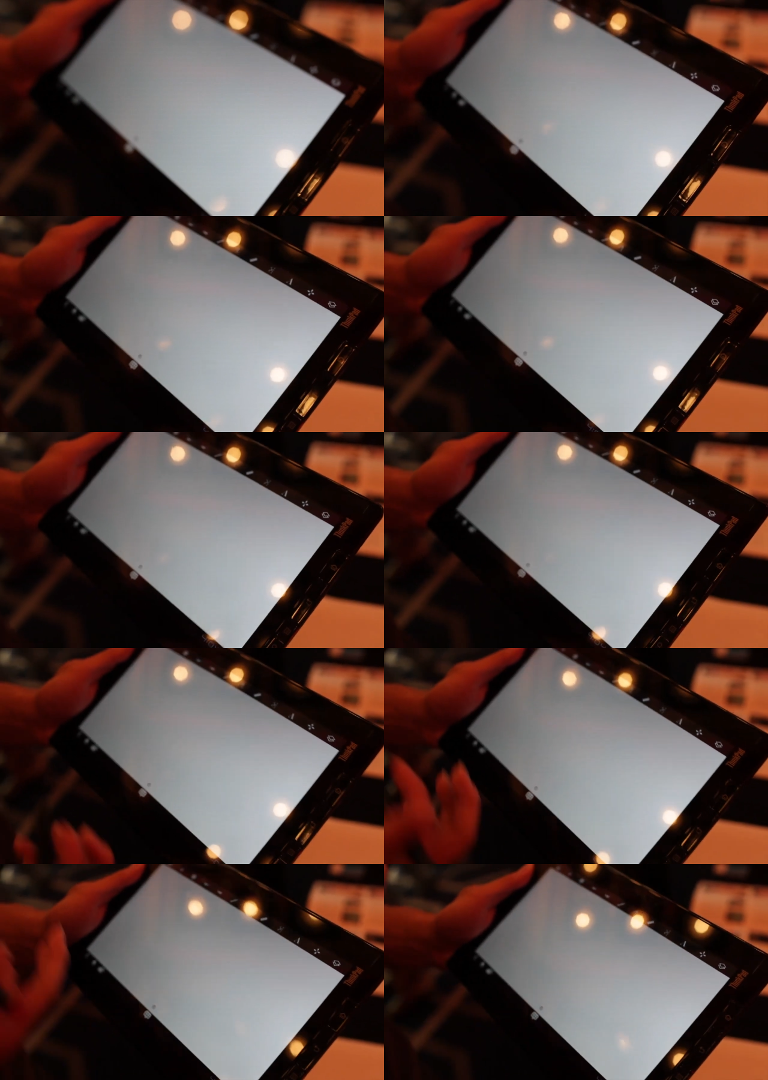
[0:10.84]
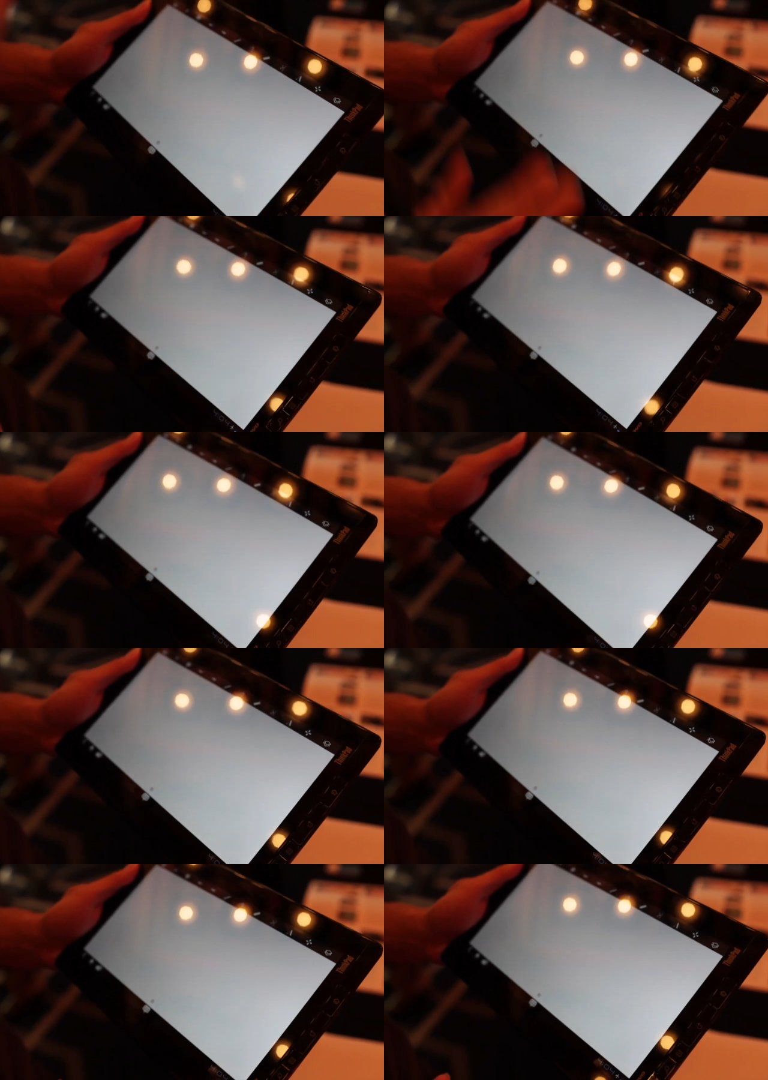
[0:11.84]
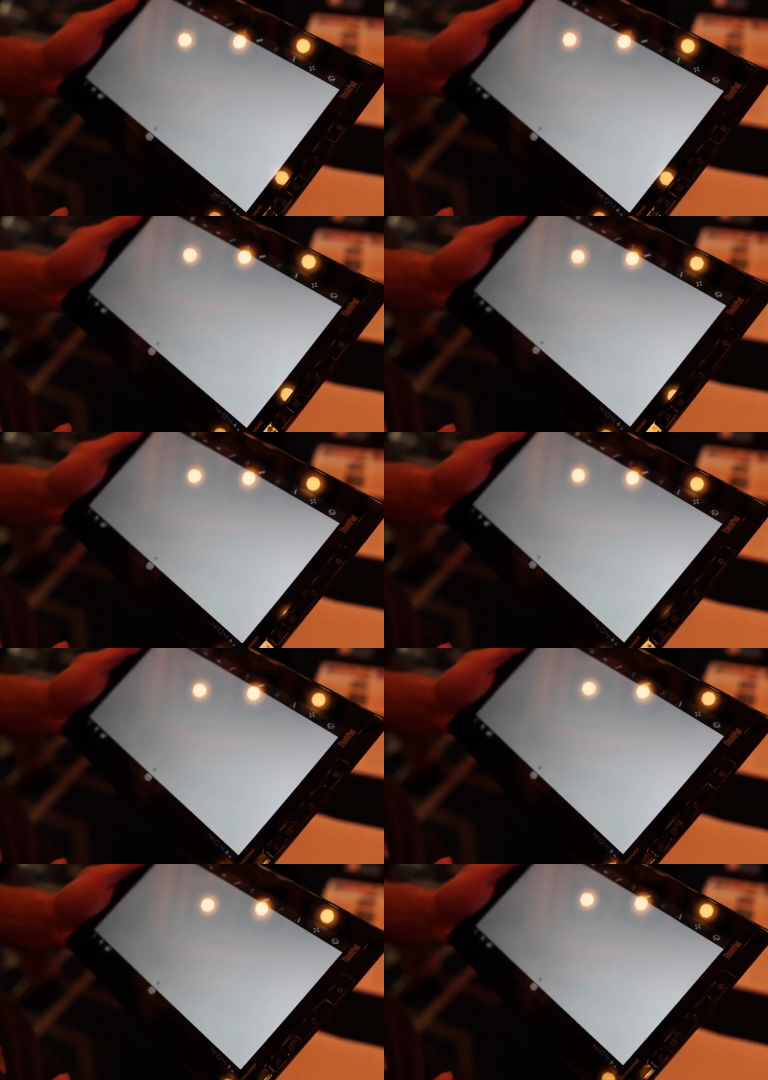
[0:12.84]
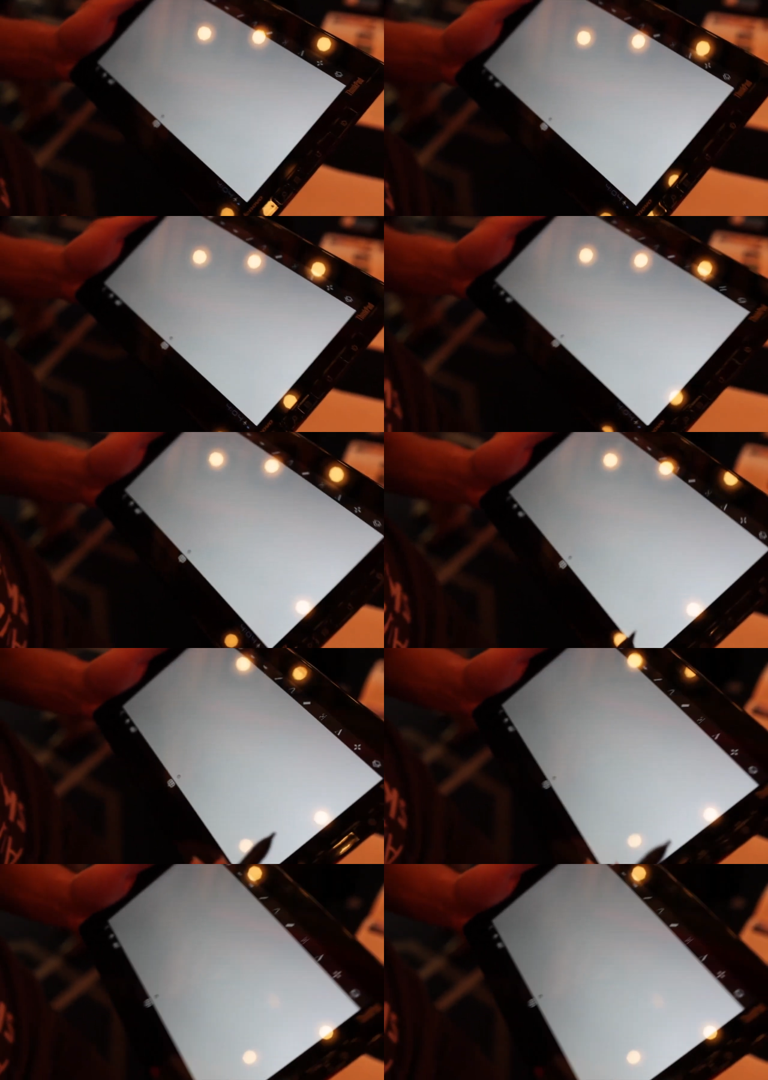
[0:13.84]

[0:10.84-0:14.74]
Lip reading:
Nobody's mouth can be seen.